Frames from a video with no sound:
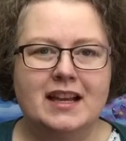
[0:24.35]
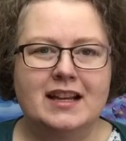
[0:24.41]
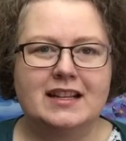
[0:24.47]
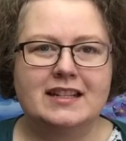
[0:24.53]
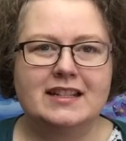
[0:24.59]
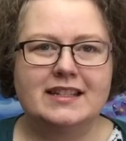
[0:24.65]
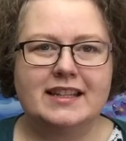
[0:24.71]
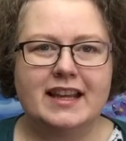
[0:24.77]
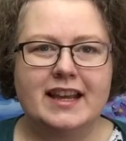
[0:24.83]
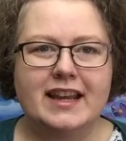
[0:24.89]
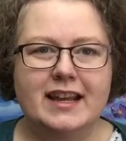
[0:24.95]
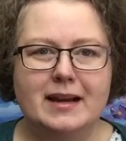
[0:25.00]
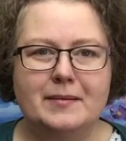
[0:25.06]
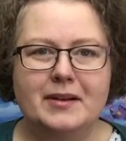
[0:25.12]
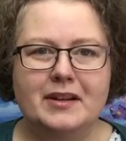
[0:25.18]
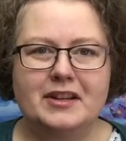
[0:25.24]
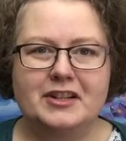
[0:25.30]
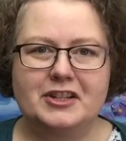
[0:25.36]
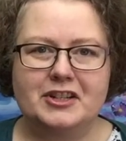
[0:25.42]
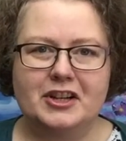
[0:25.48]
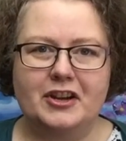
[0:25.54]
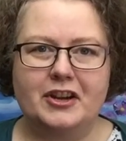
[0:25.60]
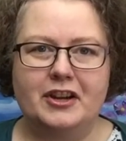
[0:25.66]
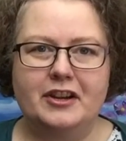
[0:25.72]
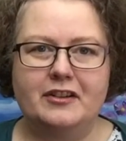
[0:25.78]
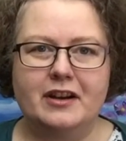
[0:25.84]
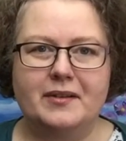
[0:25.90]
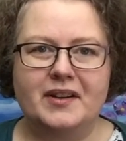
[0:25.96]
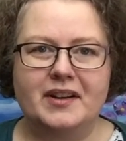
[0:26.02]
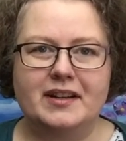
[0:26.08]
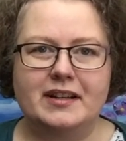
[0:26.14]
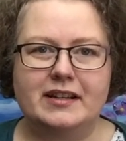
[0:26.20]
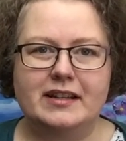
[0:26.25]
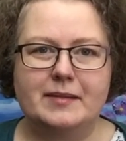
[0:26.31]
Today I'm going to show you, I'm
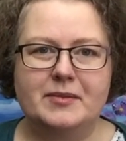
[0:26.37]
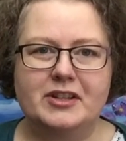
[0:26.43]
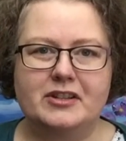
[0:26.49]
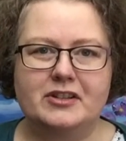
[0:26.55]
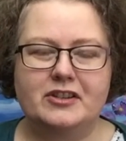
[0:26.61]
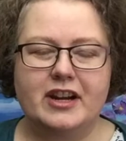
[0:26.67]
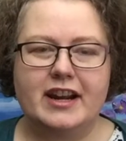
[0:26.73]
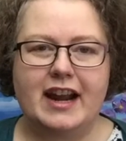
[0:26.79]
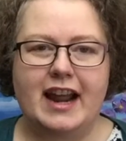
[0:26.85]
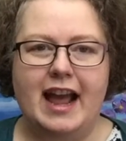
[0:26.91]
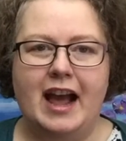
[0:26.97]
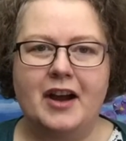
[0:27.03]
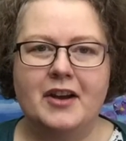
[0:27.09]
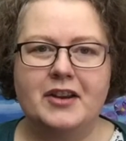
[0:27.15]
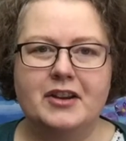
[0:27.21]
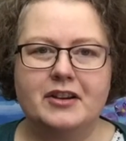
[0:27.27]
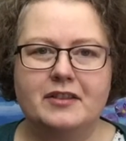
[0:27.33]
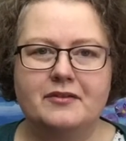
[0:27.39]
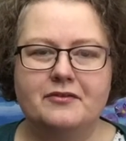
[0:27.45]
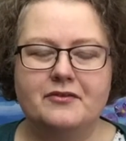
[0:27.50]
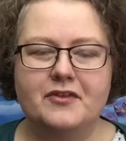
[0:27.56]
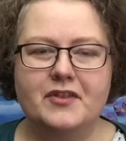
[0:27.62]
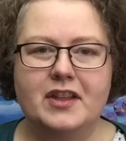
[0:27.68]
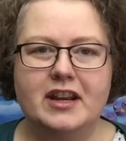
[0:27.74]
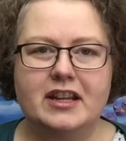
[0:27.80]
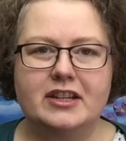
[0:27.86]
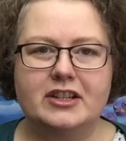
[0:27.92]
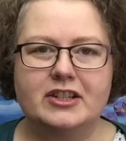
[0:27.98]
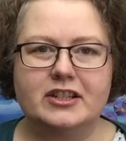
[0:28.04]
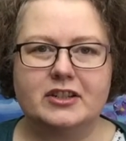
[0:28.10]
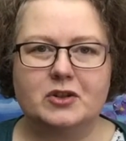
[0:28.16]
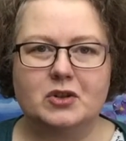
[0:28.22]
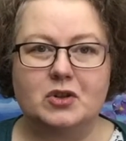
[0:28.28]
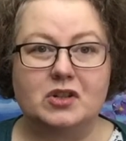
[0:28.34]
going to demonstrate how you can
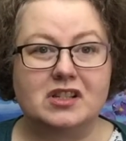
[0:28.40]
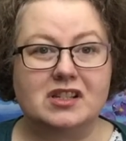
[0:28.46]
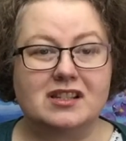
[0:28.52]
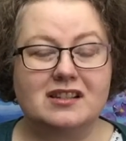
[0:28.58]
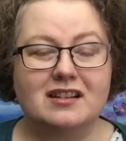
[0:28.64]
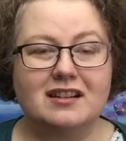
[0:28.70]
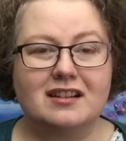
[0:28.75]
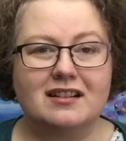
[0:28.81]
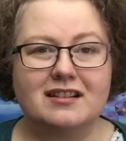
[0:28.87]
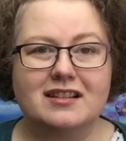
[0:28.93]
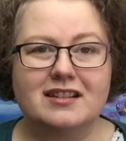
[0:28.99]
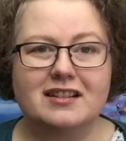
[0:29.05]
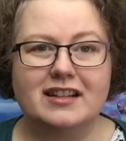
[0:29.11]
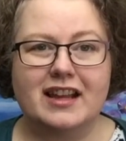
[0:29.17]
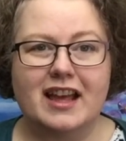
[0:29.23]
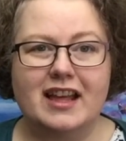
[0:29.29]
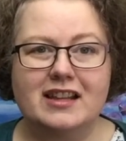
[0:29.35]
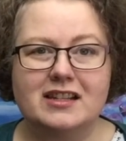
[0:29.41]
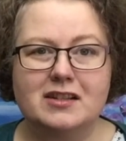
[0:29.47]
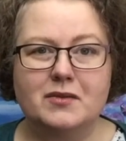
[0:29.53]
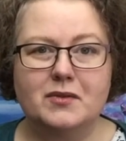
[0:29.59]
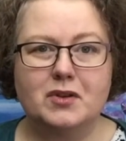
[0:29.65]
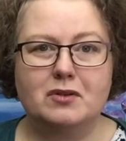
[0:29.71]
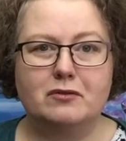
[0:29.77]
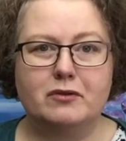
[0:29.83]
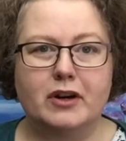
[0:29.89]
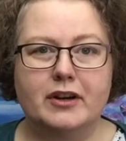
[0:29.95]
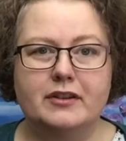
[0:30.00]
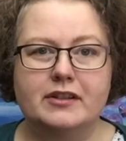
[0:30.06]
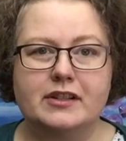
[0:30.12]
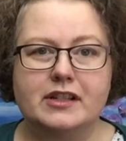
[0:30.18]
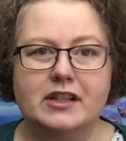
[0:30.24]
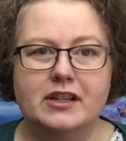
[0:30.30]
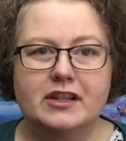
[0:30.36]
finish or start the ends of your
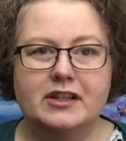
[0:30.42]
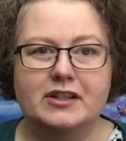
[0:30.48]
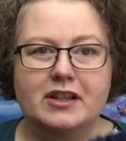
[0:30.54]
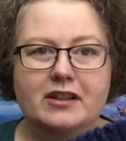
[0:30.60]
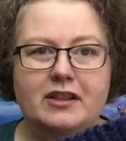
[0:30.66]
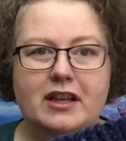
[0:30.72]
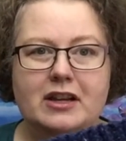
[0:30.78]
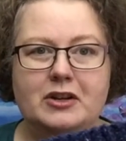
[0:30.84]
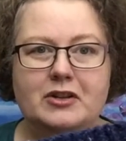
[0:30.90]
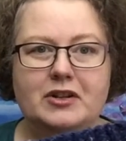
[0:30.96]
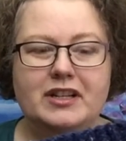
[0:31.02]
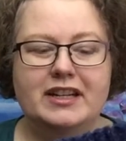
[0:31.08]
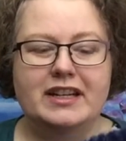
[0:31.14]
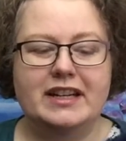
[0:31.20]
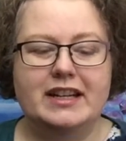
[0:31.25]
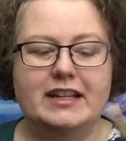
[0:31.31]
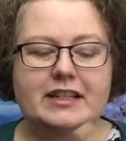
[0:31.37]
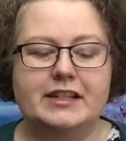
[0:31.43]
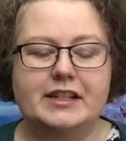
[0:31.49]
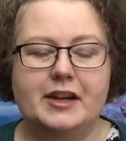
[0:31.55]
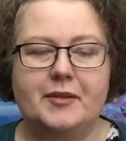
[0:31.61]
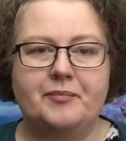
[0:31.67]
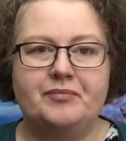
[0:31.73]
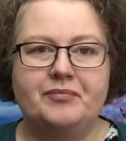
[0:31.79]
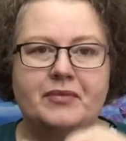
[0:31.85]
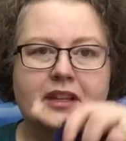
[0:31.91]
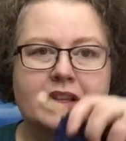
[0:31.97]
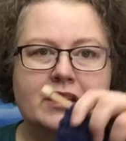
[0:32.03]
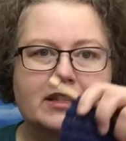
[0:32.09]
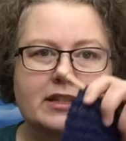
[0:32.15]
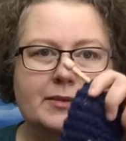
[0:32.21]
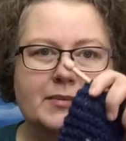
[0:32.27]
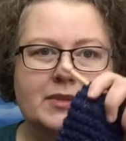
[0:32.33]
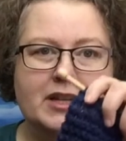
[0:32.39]
rows so they look neater.
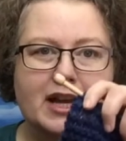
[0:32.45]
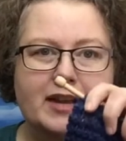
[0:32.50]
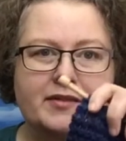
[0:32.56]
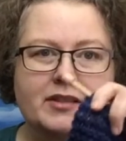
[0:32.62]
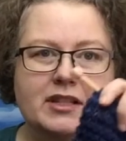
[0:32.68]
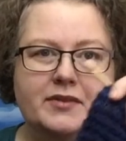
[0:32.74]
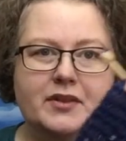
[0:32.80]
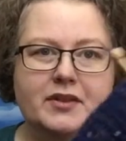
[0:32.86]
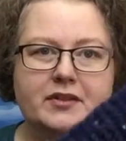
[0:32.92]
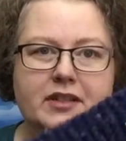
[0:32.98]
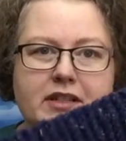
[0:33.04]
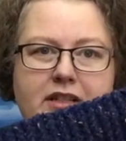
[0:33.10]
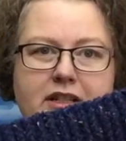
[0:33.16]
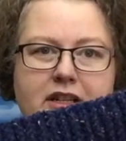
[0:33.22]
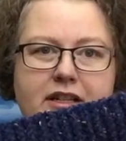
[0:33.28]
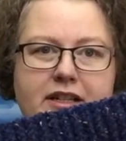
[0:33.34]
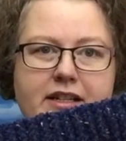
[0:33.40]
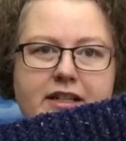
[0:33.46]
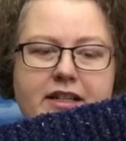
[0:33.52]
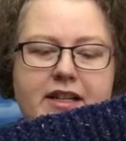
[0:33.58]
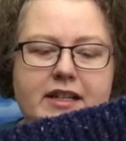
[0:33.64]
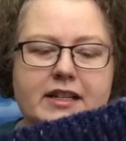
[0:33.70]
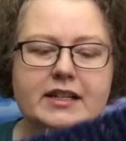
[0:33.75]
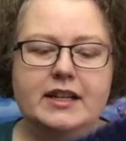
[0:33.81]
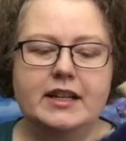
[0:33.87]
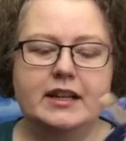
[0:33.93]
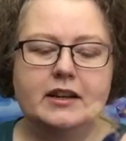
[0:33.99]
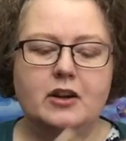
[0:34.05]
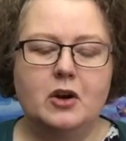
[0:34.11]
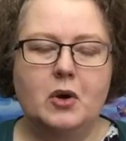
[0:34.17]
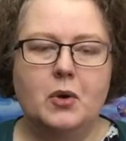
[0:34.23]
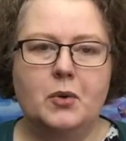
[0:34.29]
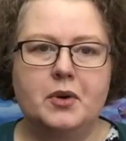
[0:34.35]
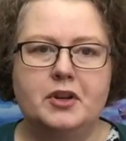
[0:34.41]
Sometimes if you just started knitting
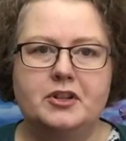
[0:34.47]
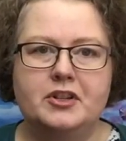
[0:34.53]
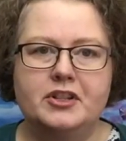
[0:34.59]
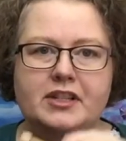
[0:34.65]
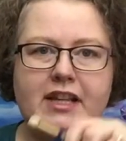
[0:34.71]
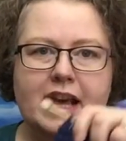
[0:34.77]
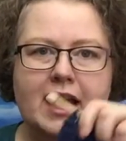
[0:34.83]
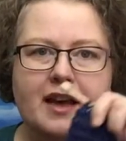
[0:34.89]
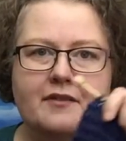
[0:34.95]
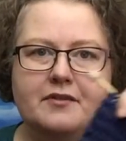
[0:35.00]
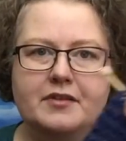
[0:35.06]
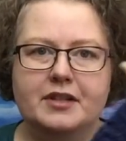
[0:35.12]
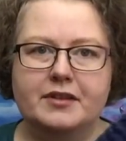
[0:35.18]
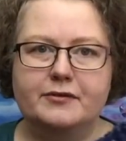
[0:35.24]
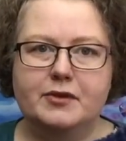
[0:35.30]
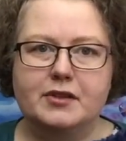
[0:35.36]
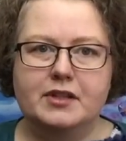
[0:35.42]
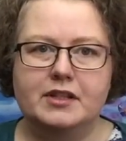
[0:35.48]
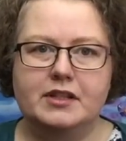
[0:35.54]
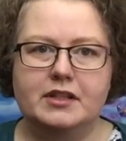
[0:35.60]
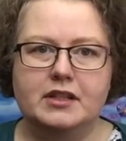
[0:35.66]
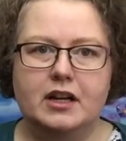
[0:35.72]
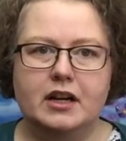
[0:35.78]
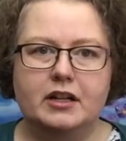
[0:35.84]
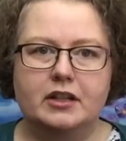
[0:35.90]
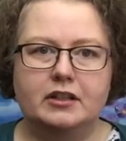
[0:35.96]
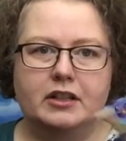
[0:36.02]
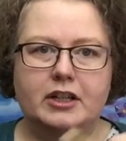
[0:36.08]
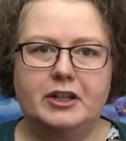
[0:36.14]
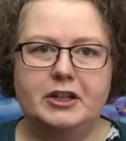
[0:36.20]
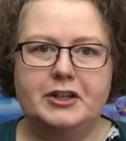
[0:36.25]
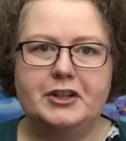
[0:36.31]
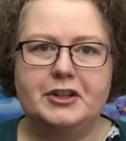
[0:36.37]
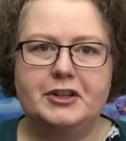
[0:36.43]
or you just have a different style, a
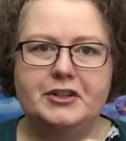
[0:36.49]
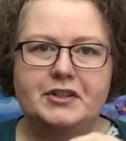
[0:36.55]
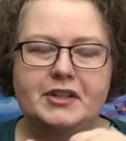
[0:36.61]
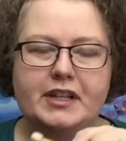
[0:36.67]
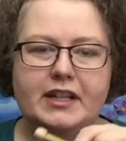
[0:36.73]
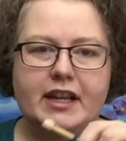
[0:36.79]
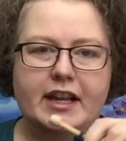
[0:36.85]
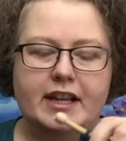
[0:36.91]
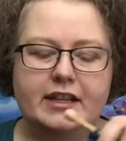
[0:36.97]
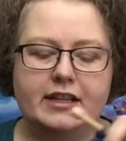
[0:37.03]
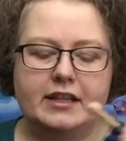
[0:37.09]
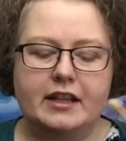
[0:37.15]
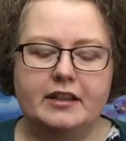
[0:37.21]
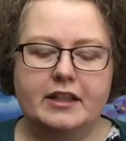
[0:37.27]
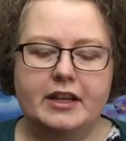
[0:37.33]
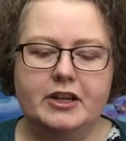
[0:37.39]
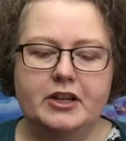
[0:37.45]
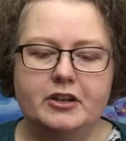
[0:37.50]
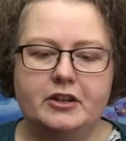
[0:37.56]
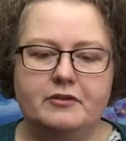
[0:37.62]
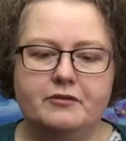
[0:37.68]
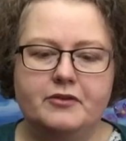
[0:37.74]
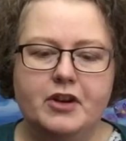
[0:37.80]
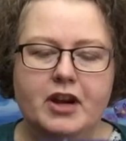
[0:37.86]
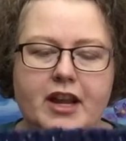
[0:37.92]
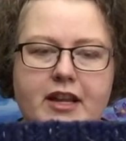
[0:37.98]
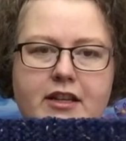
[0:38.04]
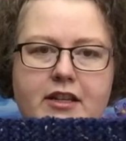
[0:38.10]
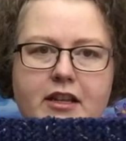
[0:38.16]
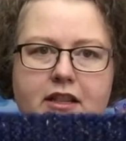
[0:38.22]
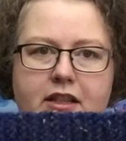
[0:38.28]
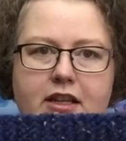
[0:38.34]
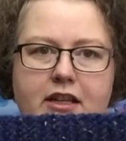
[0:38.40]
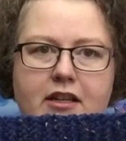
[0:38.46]
looser knit, then you can find
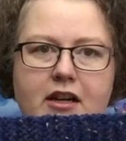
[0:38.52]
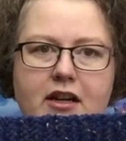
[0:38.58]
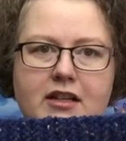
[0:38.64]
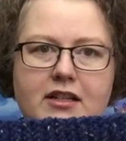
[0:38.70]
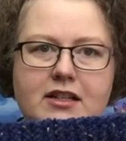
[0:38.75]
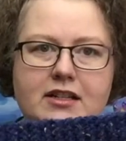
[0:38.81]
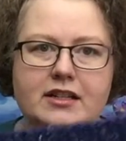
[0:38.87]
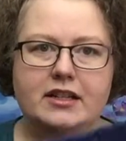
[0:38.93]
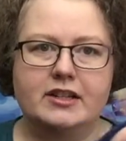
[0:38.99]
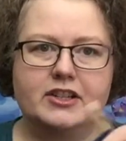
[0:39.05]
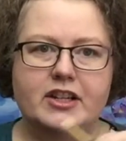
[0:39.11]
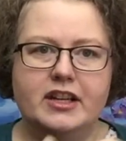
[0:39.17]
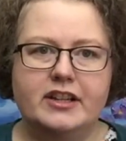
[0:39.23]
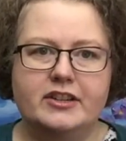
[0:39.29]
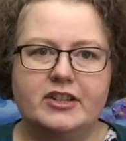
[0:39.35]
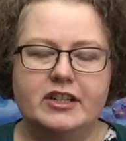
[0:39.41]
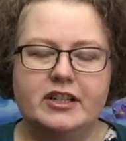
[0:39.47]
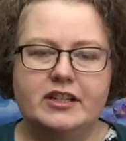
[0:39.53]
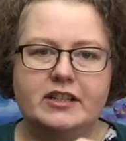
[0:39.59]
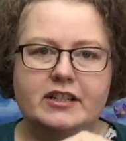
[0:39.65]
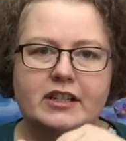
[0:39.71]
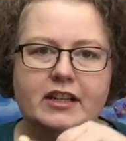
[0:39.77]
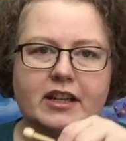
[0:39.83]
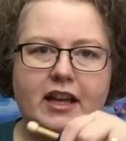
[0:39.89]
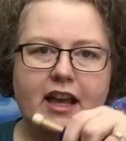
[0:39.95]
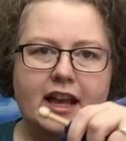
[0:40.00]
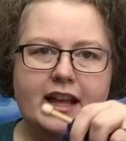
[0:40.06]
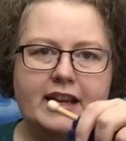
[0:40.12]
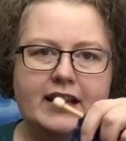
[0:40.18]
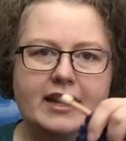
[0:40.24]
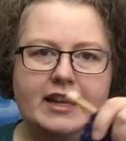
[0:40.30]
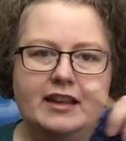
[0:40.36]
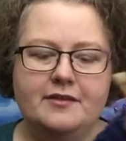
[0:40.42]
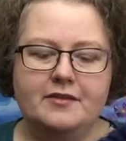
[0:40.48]
the garter stitch edges
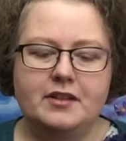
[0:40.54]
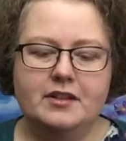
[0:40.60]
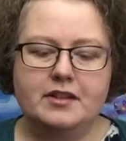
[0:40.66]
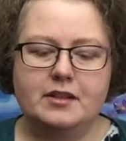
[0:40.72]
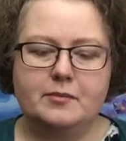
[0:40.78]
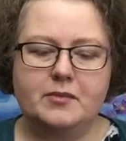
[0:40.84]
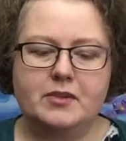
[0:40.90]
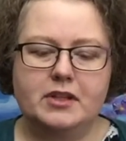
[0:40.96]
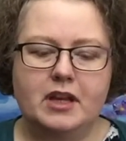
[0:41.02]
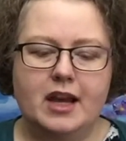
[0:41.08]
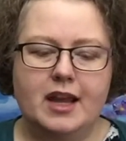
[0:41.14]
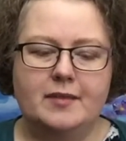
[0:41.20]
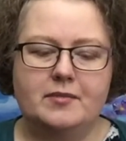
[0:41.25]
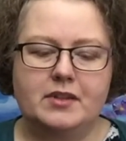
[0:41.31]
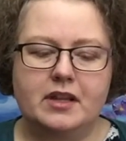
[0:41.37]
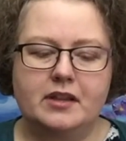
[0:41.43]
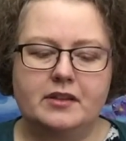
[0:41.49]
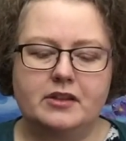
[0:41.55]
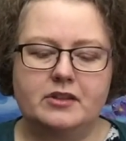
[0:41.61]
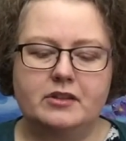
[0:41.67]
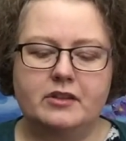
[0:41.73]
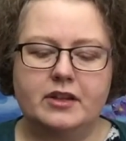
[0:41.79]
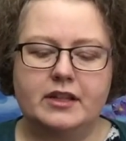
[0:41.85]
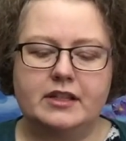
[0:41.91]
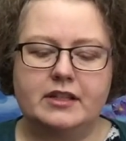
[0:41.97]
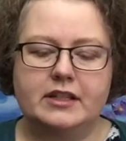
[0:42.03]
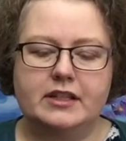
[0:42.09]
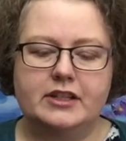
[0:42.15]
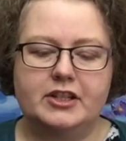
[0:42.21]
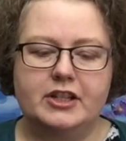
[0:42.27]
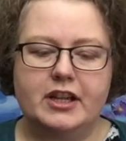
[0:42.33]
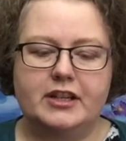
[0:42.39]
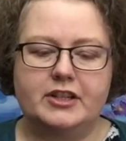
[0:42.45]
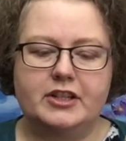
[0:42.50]
and even sometimes the stocking
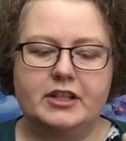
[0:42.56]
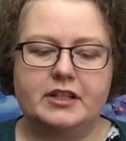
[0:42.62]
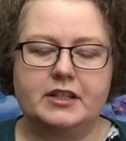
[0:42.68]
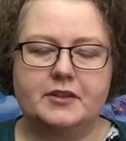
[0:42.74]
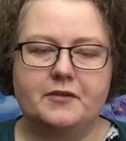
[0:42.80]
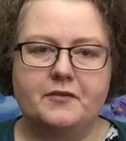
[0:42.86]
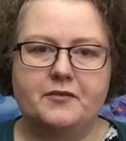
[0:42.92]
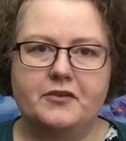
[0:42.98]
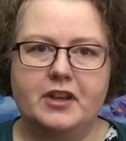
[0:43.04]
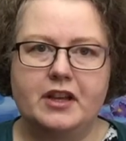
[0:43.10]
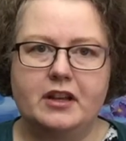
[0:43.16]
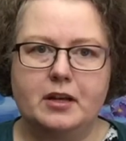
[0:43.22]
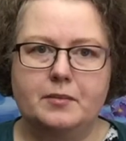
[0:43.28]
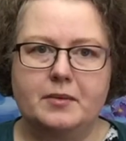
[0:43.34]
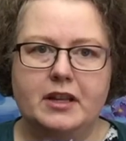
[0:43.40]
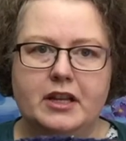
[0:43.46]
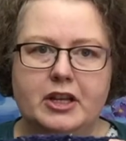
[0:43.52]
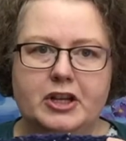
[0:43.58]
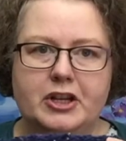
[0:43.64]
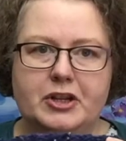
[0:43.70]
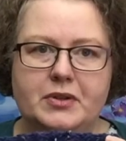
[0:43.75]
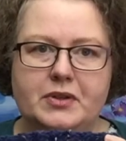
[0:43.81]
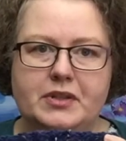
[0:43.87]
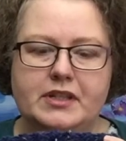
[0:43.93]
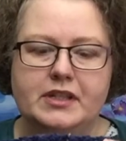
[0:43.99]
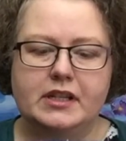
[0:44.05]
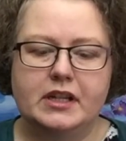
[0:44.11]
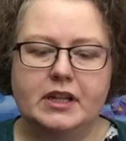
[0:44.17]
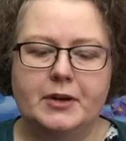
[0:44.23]
stitch edges can feel a bit loose